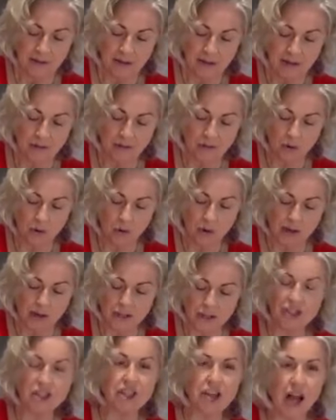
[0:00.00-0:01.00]
not quite
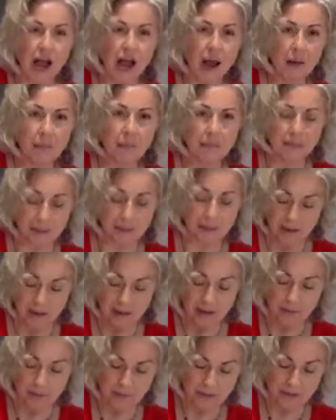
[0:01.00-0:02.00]
as sharp,
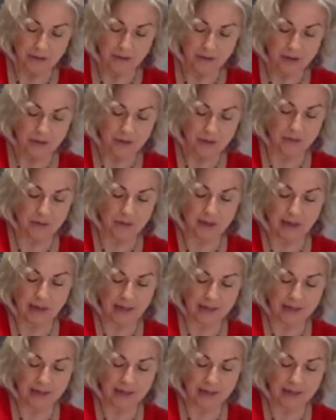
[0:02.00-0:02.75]
but you still get,